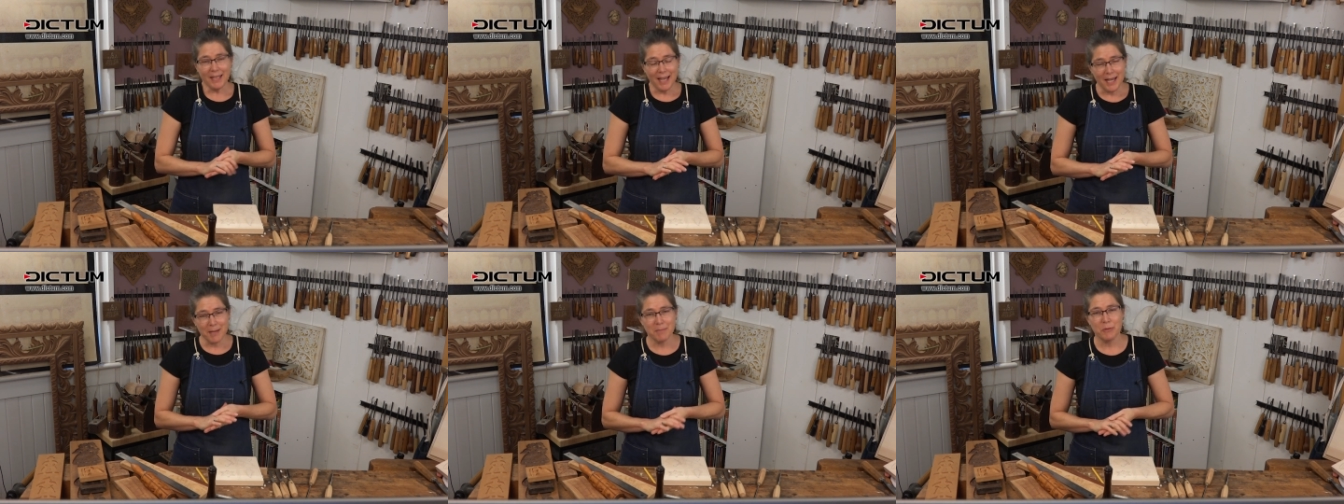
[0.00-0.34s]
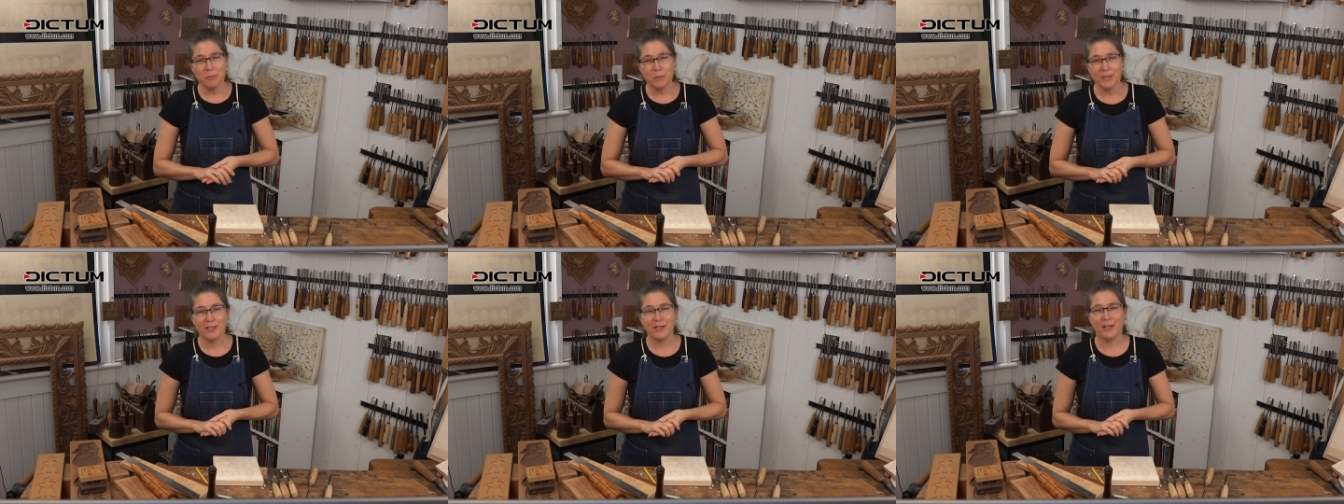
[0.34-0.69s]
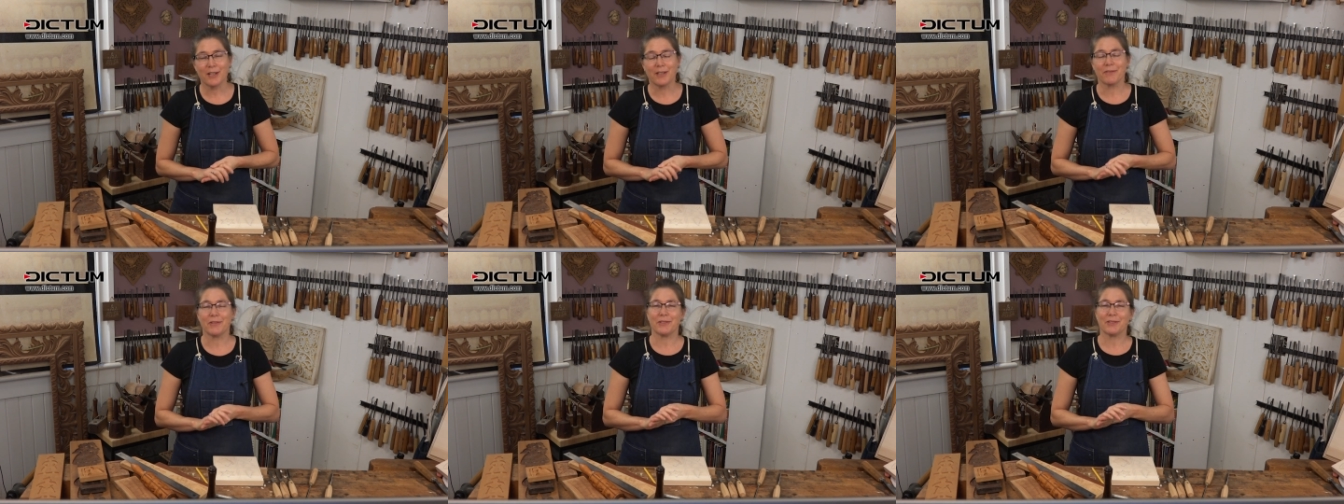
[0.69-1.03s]
I'm a wood
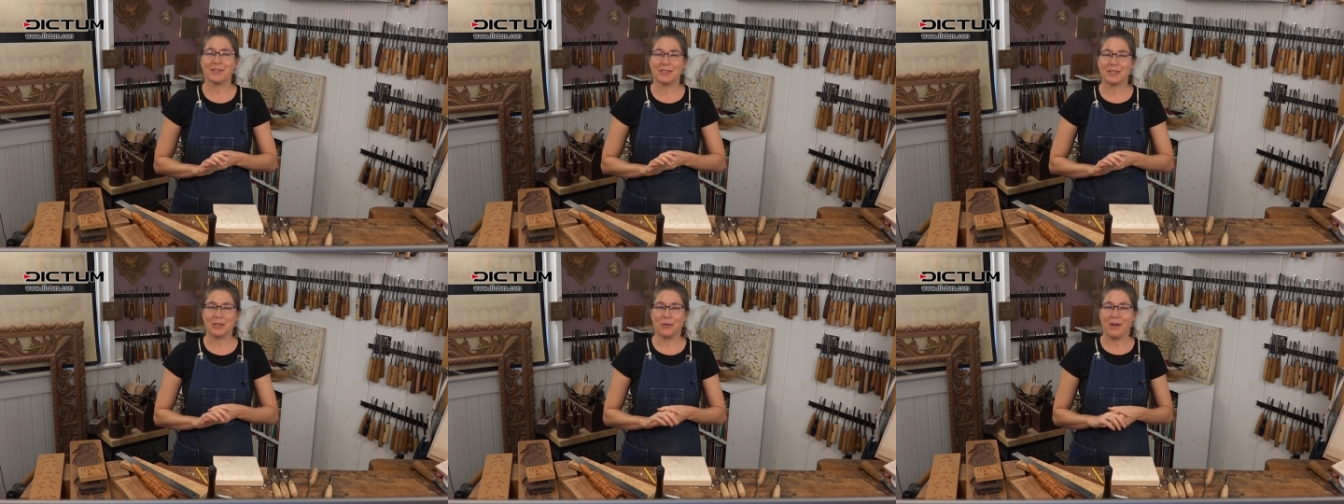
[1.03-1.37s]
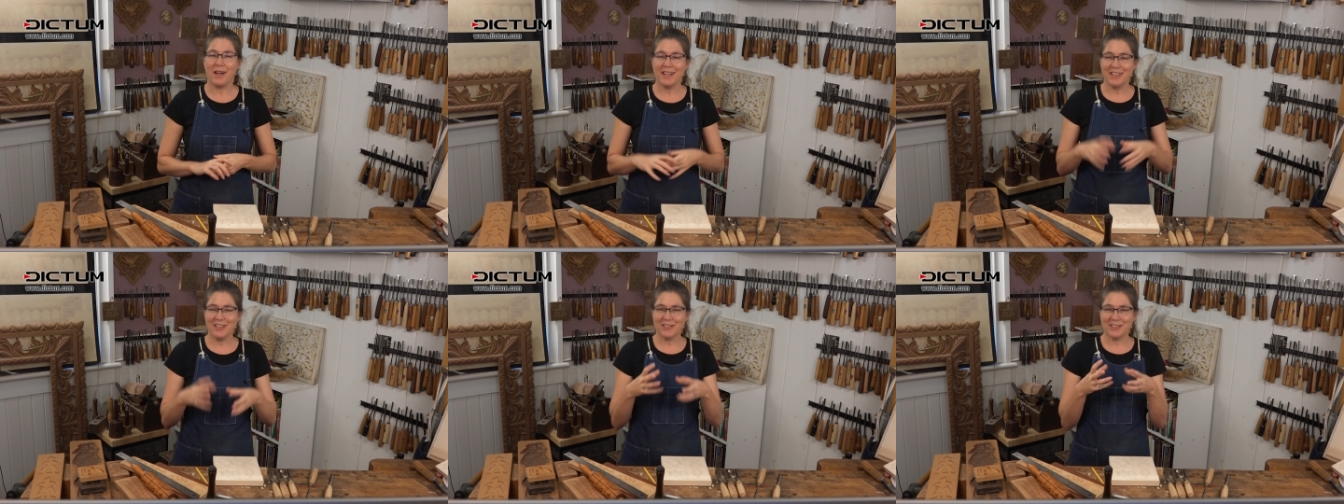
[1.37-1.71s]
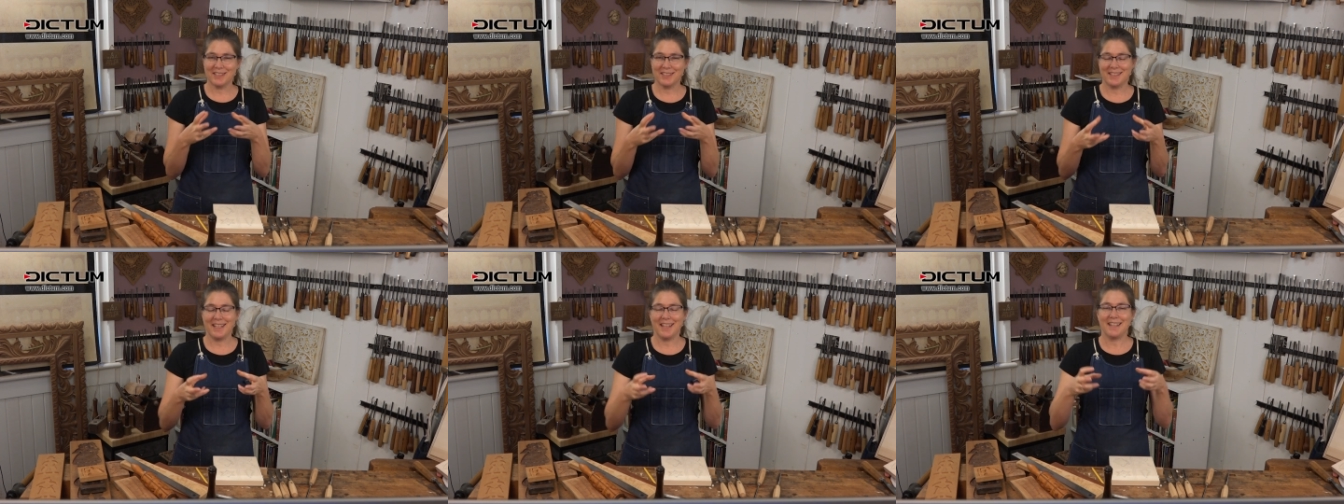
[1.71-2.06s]
carver, so I
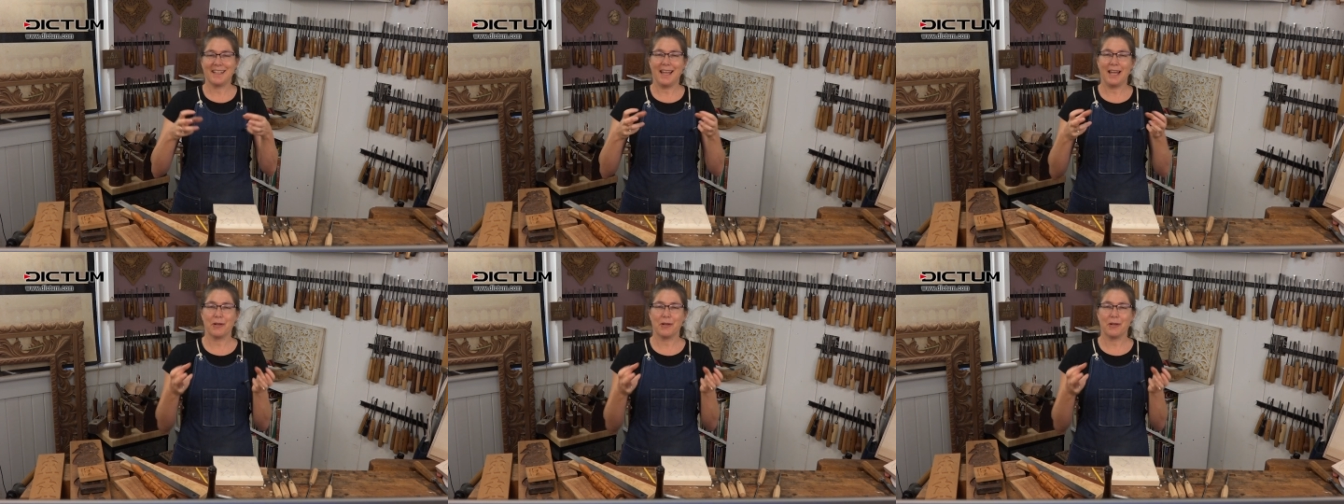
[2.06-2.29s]
understand